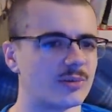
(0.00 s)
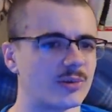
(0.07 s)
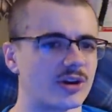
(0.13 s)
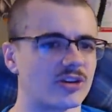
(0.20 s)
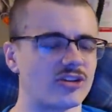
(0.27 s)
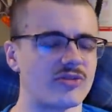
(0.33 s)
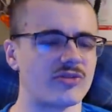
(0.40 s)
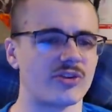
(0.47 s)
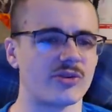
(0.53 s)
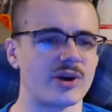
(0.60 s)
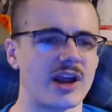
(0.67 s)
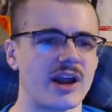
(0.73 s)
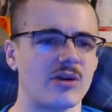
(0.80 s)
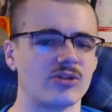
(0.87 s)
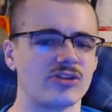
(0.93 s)
Because if you're in
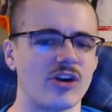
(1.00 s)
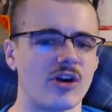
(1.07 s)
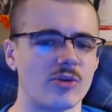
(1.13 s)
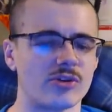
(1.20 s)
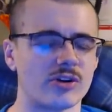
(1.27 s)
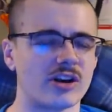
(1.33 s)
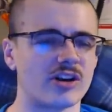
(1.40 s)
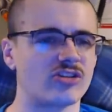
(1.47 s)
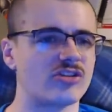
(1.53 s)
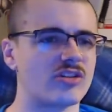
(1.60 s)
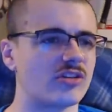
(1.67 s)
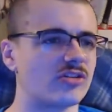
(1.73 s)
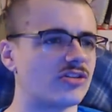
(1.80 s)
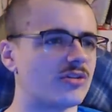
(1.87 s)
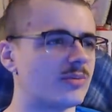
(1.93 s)
a household, unless you
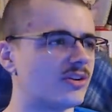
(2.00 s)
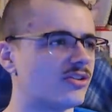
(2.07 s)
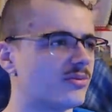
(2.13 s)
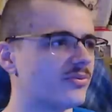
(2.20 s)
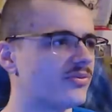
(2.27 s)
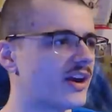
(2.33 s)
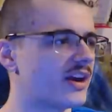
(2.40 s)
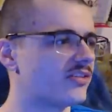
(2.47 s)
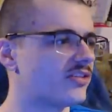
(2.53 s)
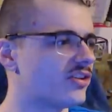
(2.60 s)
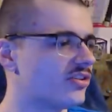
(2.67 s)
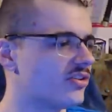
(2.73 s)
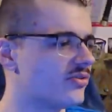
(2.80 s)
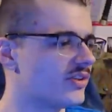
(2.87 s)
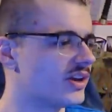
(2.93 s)
know somebody's infected
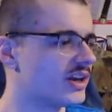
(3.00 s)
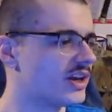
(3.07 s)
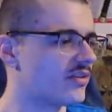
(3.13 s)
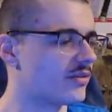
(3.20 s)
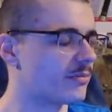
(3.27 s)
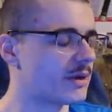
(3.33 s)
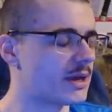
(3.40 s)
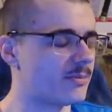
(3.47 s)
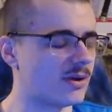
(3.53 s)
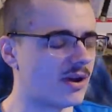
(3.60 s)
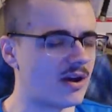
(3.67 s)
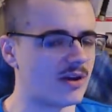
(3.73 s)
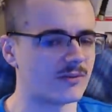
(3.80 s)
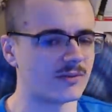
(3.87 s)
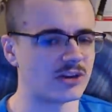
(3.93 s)
and you think the other people aren't,